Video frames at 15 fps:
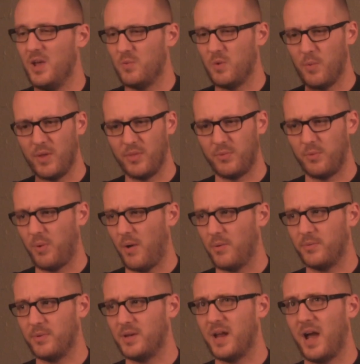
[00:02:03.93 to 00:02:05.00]
We went through
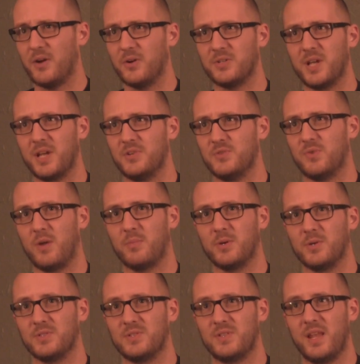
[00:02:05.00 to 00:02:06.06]
probably 9 or 10
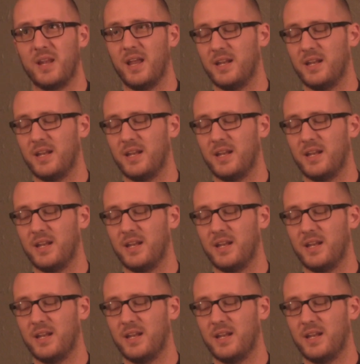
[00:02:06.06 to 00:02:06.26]
drummers that